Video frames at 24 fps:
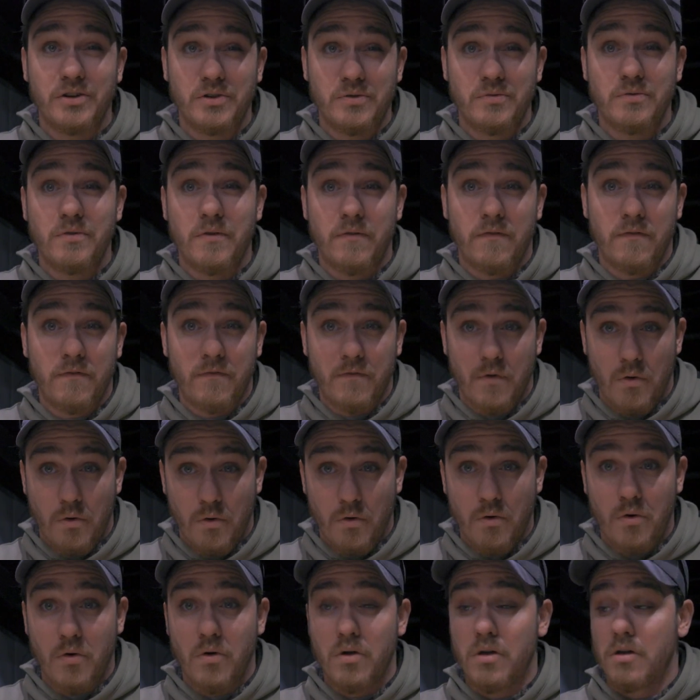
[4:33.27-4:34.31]
do the
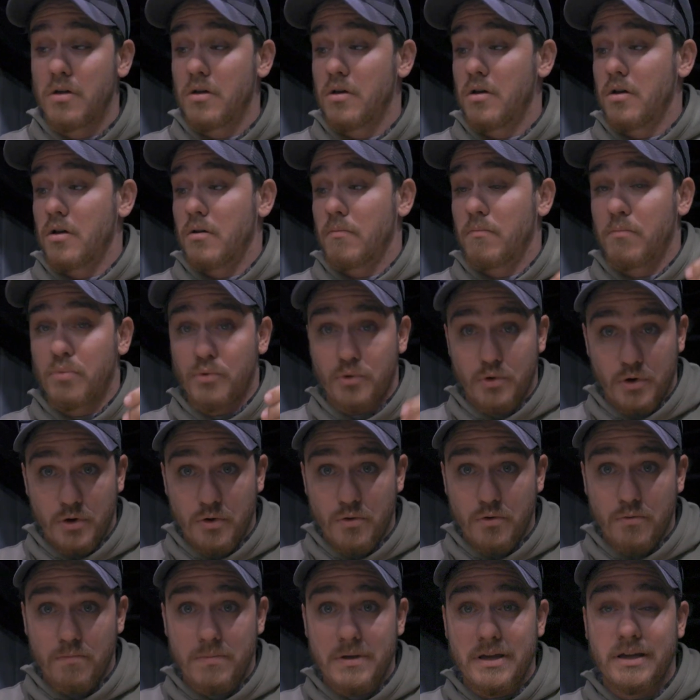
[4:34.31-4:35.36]
full
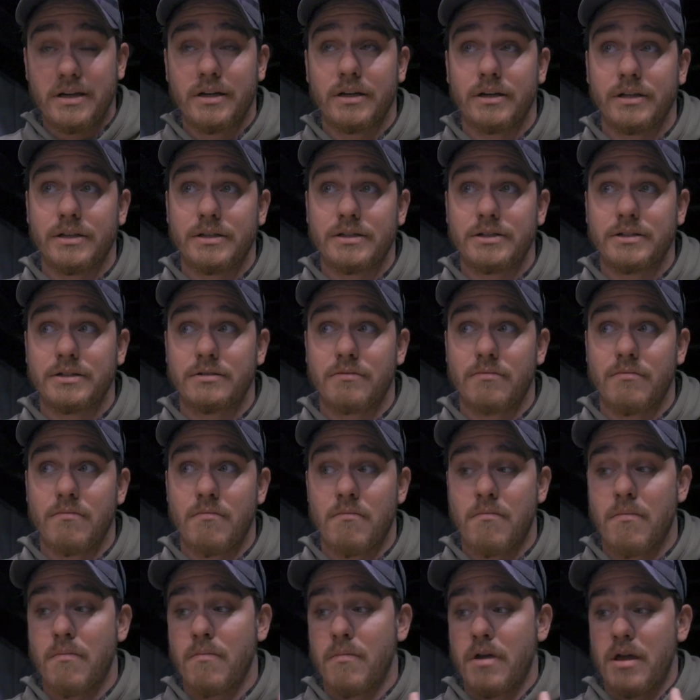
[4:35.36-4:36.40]
brew because
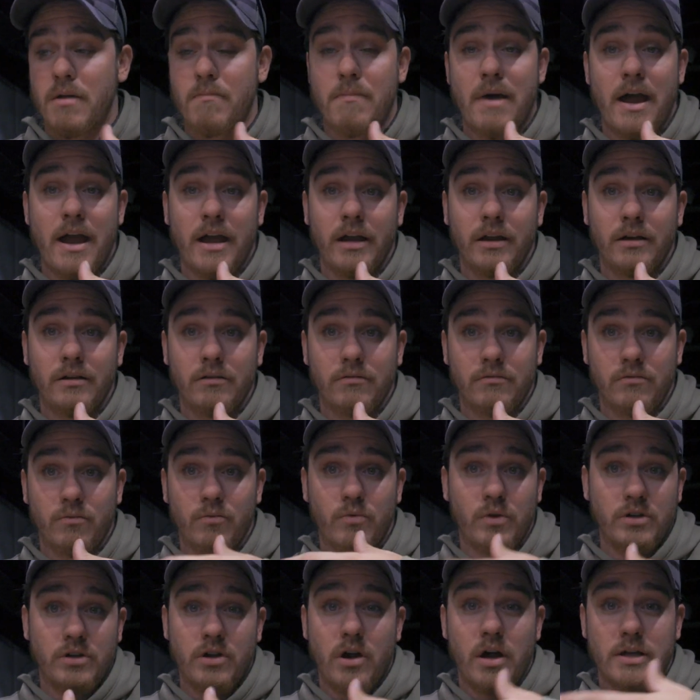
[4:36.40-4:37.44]
mine
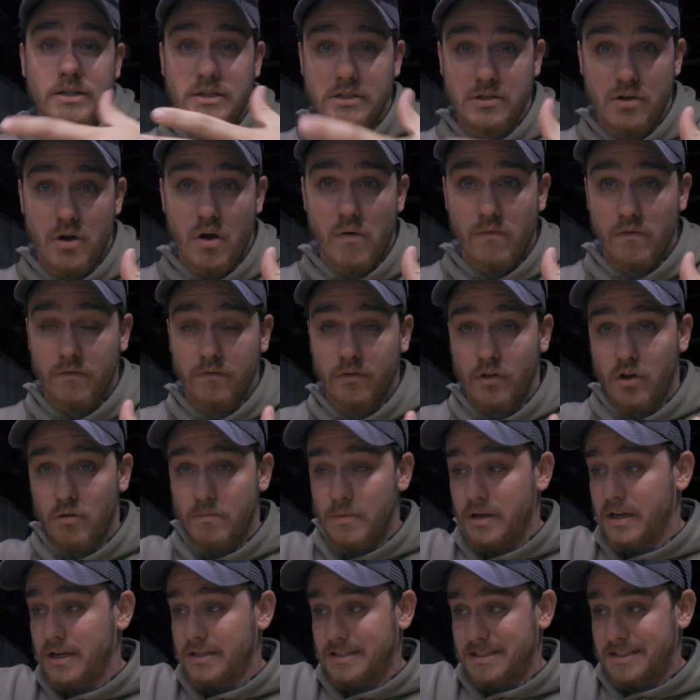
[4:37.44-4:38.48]
would cause it to overflow
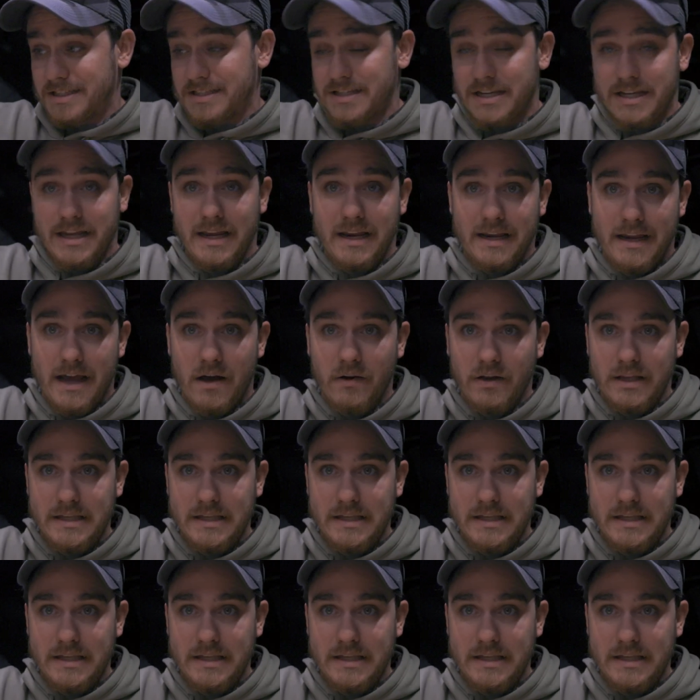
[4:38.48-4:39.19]
because it's sticking down